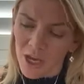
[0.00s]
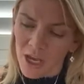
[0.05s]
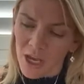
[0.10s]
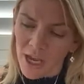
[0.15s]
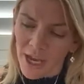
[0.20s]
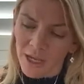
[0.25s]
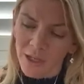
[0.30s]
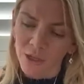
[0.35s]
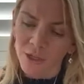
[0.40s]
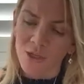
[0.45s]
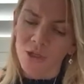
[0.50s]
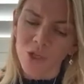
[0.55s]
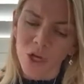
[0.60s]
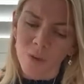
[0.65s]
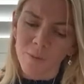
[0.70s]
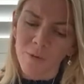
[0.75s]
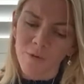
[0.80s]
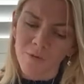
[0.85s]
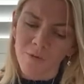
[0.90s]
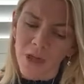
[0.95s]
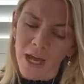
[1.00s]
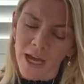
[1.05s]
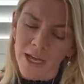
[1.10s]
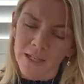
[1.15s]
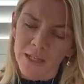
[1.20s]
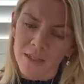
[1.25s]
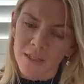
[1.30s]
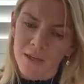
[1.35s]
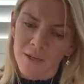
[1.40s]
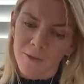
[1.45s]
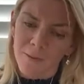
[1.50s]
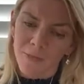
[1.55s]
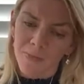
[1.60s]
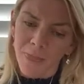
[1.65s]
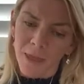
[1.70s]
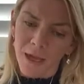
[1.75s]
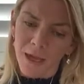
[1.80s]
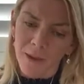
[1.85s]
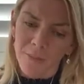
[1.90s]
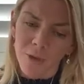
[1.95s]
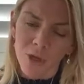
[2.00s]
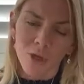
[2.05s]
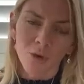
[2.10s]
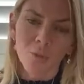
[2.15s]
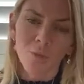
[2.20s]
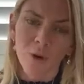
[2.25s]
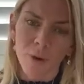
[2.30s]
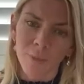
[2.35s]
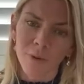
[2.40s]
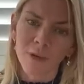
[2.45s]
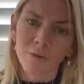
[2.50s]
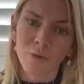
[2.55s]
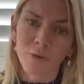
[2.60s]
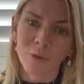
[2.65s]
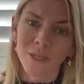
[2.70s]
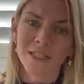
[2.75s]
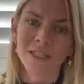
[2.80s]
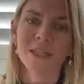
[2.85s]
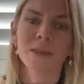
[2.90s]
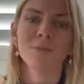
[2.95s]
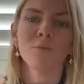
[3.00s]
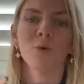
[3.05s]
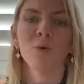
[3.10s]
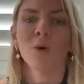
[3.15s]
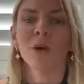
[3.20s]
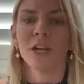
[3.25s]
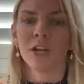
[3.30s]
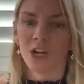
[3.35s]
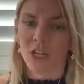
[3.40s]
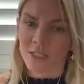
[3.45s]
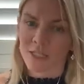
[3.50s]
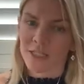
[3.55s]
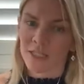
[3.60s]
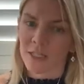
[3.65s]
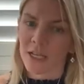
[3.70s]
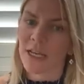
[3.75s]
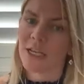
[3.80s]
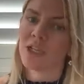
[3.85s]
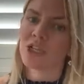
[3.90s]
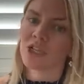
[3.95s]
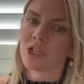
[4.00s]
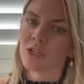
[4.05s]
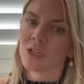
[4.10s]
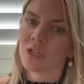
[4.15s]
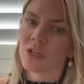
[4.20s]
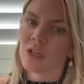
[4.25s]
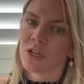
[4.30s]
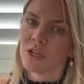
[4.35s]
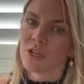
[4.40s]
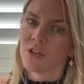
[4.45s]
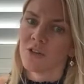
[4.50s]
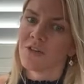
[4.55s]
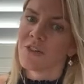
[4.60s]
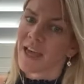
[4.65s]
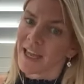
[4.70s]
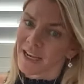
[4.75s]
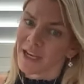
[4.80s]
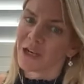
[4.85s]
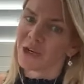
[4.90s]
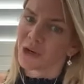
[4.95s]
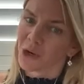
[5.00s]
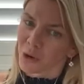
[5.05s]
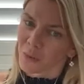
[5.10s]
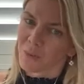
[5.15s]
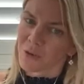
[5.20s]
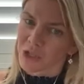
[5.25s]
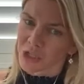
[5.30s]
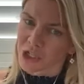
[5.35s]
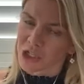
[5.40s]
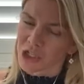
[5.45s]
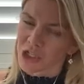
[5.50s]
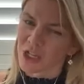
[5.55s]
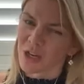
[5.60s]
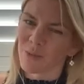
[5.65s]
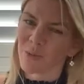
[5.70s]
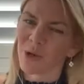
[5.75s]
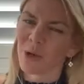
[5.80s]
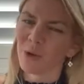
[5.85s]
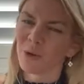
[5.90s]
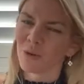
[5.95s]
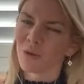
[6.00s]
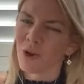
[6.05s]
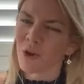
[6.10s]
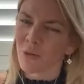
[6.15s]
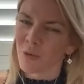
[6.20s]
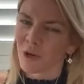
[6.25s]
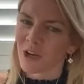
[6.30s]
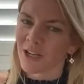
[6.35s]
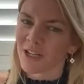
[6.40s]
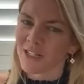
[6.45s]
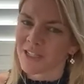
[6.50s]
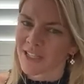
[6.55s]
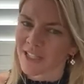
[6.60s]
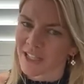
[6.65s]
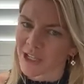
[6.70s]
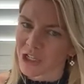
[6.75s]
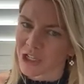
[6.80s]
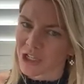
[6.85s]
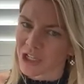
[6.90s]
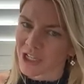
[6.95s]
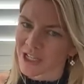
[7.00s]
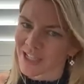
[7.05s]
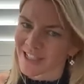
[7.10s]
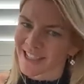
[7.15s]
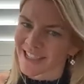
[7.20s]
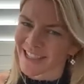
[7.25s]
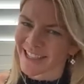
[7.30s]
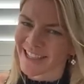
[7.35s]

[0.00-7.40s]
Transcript: And on top of that, um, your property will be seen more in isolation than in competition. And we all know what isolation is.